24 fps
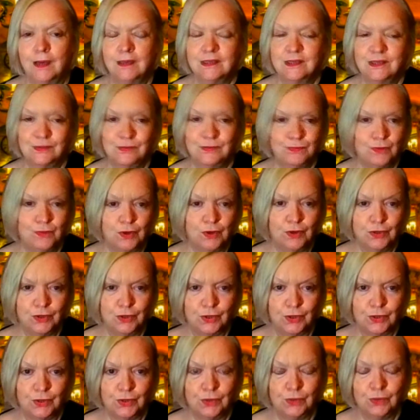uh,
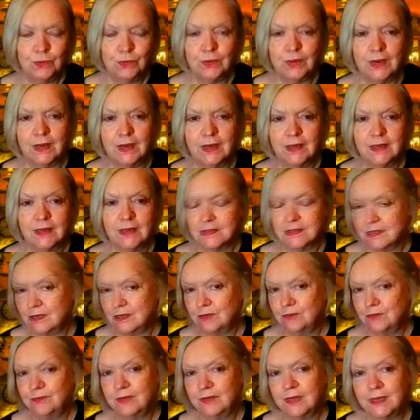someone new and
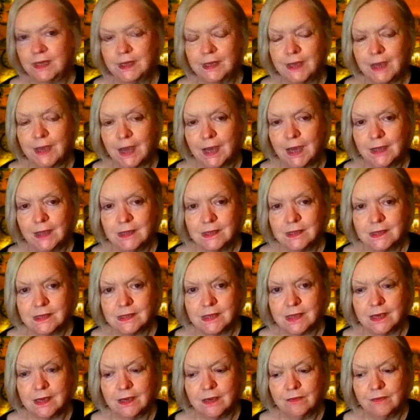it's lovely. And
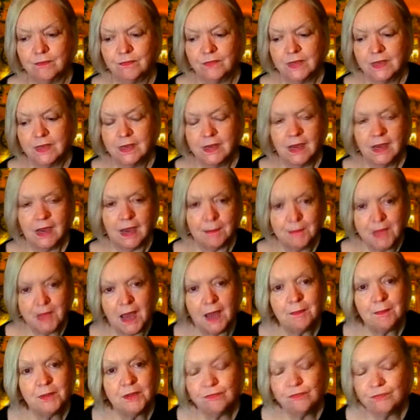um,
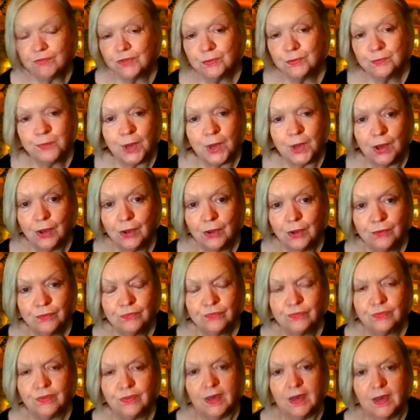I'm happy for you
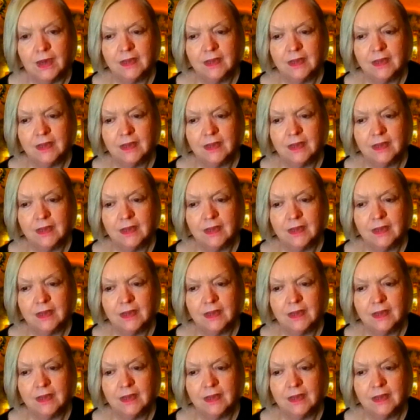both.